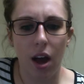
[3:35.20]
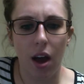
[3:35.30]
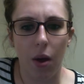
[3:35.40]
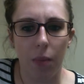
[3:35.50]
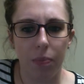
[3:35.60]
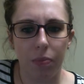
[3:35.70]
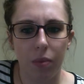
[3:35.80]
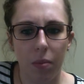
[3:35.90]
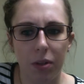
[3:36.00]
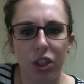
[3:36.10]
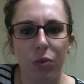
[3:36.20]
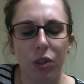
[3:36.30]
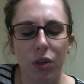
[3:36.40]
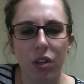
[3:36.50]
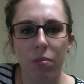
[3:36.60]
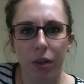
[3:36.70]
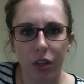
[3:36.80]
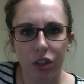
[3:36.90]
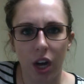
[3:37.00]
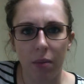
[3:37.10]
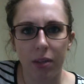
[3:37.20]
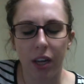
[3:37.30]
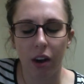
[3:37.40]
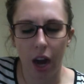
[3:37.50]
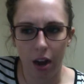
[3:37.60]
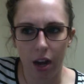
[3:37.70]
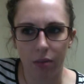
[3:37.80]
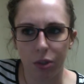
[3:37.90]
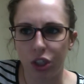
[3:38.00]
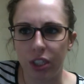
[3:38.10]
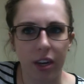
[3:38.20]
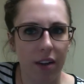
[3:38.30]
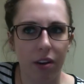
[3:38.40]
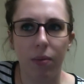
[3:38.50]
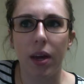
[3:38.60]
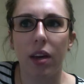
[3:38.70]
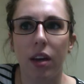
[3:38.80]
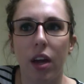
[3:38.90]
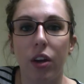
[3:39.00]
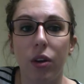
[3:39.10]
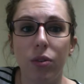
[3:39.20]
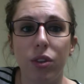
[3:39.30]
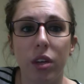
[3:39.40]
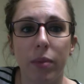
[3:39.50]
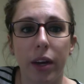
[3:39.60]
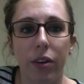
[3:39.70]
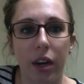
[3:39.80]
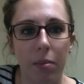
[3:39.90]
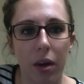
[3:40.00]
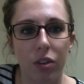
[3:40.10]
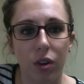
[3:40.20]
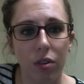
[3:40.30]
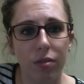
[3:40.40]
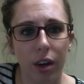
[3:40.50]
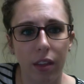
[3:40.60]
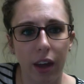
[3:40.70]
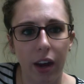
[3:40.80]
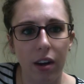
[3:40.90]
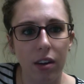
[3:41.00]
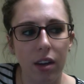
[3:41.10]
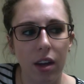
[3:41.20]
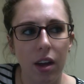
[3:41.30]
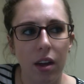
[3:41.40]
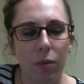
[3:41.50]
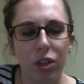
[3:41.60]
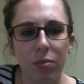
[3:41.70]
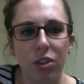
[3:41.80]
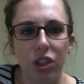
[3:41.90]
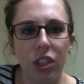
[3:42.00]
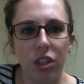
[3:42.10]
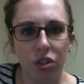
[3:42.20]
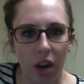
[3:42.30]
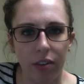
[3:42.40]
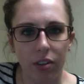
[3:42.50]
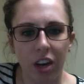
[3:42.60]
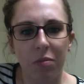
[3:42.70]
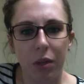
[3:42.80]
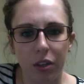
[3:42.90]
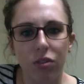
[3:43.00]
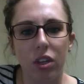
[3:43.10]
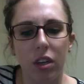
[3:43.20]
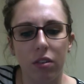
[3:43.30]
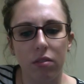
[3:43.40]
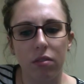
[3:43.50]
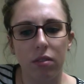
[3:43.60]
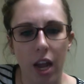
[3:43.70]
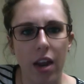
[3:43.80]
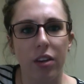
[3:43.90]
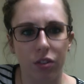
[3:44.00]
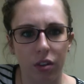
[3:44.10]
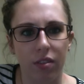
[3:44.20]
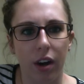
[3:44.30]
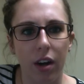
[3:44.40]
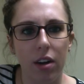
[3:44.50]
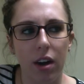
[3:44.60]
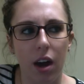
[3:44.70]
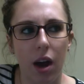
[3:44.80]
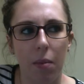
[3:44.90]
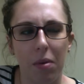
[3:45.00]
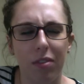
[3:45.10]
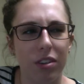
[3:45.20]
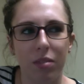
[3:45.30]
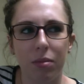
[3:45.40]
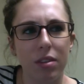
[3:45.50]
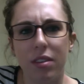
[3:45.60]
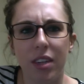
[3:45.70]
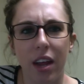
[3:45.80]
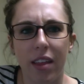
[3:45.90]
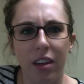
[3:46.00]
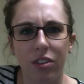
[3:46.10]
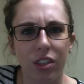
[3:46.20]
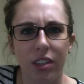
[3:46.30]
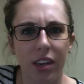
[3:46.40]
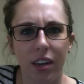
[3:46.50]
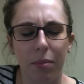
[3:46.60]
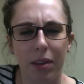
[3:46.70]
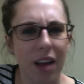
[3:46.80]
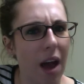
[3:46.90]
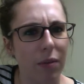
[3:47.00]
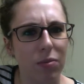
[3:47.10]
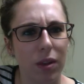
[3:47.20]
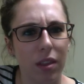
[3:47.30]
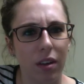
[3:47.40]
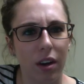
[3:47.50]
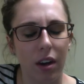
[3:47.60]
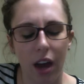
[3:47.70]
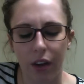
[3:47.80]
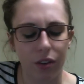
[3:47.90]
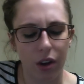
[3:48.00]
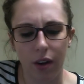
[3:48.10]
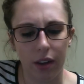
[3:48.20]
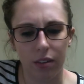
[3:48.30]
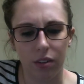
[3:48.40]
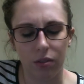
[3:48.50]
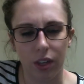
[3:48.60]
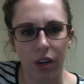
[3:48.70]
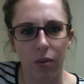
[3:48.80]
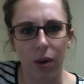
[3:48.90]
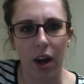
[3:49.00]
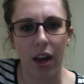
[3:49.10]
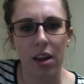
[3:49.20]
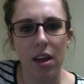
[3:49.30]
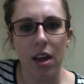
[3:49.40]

but she was going to the beauty shop to get her hair done, which she did every week, and usually my grandma drove her there, which, I mean, she could drive herself, but usually Nana drove her, but for some reason today that she didn't, because I was with her. I don't know, I don't really know why,